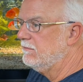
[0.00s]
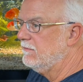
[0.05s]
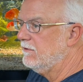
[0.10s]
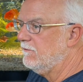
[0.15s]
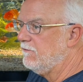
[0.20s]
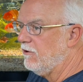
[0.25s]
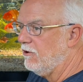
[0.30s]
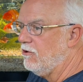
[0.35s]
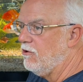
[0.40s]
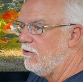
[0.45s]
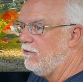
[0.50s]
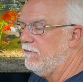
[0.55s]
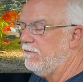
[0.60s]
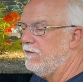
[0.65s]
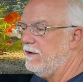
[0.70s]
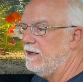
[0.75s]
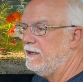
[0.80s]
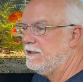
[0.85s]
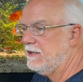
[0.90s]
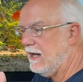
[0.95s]
for
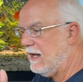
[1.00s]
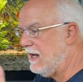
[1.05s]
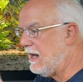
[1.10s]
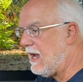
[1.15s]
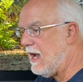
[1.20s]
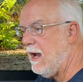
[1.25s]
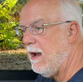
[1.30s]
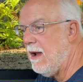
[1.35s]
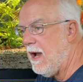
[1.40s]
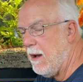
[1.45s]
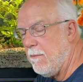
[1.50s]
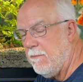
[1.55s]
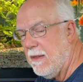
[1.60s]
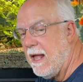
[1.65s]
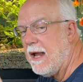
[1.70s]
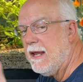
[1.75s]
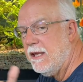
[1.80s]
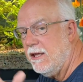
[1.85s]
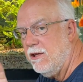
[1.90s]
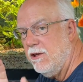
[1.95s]
goldfish, and I'm
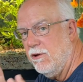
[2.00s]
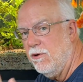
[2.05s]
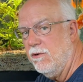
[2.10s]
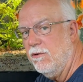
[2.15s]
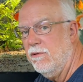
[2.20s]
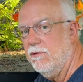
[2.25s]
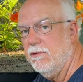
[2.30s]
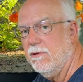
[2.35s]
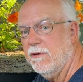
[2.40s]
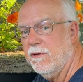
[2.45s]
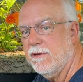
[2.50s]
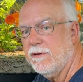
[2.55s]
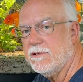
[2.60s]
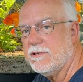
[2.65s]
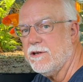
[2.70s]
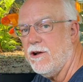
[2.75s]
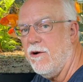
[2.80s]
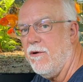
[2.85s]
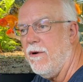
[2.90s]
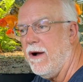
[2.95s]
like you,
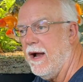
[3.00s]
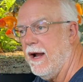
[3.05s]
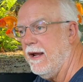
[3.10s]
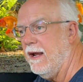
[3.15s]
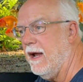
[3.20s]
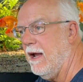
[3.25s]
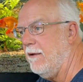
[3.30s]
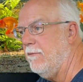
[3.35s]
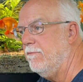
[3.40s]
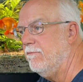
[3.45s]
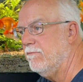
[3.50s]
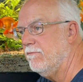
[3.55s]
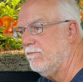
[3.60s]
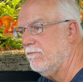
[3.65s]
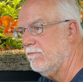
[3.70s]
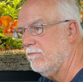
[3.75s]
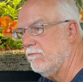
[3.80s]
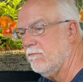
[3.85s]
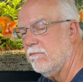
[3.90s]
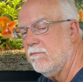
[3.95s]
so I
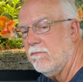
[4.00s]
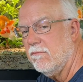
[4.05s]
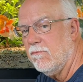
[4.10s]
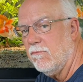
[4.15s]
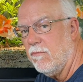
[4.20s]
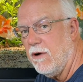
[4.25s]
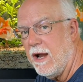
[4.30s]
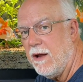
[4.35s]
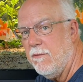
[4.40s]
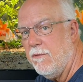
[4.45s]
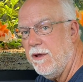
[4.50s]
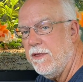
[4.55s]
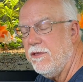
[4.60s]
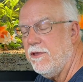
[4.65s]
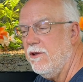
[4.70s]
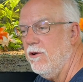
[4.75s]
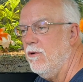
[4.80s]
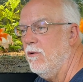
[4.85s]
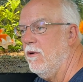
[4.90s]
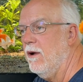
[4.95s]
right with
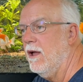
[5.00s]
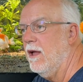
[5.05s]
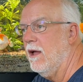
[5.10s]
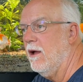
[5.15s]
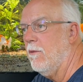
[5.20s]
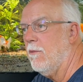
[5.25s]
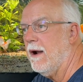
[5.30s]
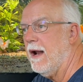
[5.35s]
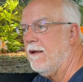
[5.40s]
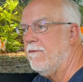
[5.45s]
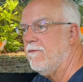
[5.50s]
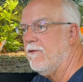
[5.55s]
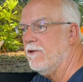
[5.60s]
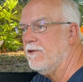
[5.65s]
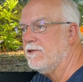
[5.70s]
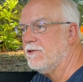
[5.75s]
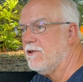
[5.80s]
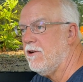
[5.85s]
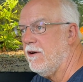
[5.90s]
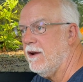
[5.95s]
you, when I
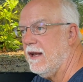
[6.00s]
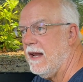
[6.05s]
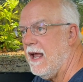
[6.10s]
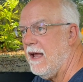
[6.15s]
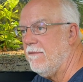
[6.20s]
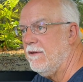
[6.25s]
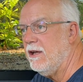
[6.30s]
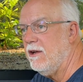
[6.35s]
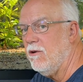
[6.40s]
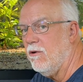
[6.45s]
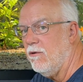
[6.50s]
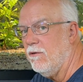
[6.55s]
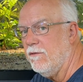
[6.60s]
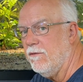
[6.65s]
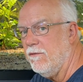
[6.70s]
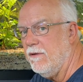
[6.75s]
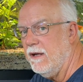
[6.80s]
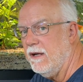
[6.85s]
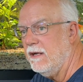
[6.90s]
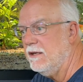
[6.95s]
first started having
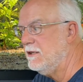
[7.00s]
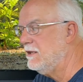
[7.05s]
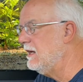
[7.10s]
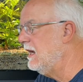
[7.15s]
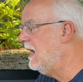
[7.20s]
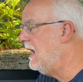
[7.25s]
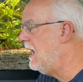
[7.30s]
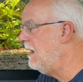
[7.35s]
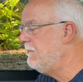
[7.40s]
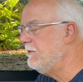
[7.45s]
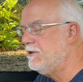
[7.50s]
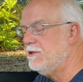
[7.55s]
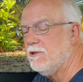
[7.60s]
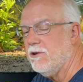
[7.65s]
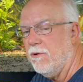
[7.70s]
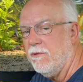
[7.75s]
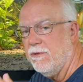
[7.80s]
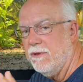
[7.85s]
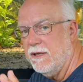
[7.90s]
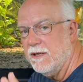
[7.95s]
goldfish, I was
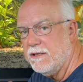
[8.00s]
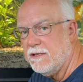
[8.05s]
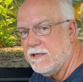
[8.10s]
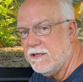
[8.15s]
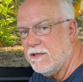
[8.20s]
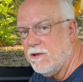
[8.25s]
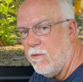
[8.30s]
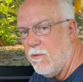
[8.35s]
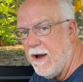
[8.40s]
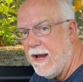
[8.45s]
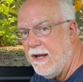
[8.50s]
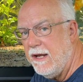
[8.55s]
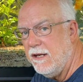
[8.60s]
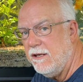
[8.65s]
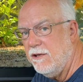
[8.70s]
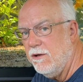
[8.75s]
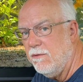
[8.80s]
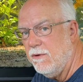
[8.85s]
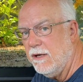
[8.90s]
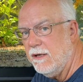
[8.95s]
told this is the way to
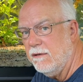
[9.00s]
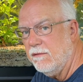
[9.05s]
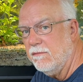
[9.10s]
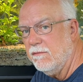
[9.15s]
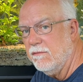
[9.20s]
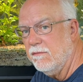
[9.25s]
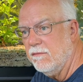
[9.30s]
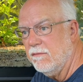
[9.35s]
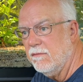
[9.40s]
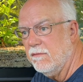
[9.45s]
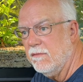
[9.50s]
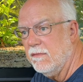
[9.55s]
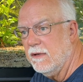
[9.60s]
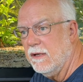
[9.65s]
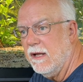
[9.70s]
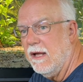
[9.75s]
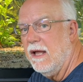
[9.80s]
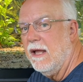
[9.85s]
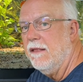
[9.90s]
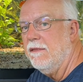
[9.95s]
do it.
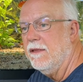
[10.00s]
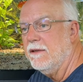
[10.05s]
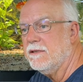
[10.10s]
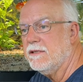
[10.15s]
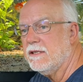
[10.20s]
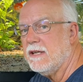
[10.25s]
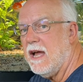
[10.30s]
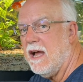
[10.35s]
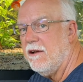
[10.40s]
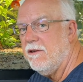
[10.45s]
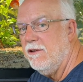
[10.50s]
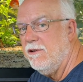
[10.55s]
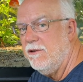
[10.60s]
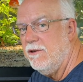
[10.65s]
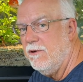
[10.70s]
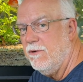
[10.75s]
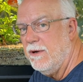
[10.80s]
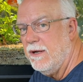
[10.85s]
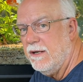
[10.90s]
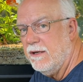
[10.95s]
This is how you
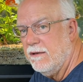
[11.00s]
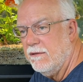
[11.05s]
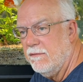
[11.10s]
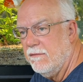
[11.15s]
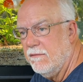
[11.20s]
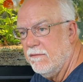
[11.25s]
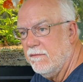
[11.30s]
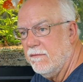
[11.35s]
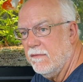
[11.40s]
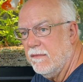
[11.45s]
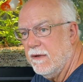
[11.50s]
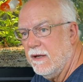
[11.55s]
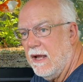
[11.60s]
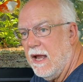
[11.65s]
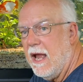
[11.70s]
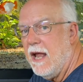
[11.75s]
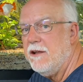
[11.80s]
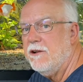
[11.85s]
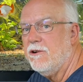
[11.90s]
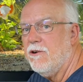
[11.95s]
do it.
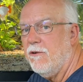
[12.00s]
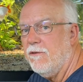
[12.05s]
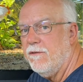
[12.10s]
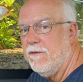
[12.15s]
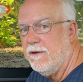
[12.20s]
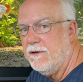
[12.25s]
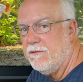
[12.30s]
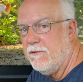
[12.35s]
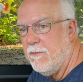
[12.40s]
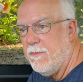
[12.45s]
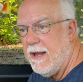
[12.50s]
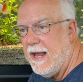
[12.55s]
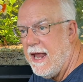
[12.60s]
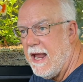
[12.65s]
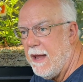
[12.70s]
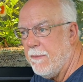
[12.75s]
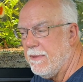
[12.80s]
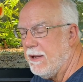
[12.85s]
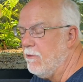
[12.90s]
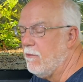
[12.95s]
And your goldfish will be
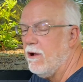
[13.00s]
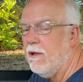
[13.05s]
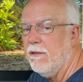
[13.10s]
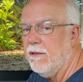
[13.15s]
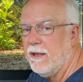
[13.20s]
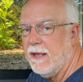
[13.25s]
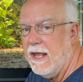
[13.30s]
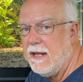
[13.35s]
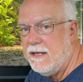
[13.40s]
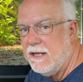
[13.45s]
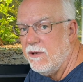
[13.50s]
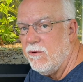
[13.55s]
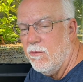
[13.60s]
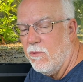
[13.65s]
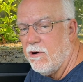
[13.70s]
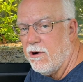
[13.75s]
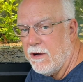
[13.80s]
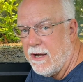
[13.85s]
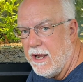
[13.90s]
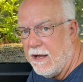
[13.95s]
happy. Well, it didn't
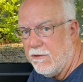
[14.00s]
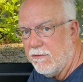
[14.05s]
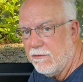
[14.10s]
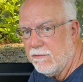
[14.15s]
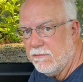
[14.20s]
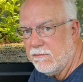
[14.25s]
work out.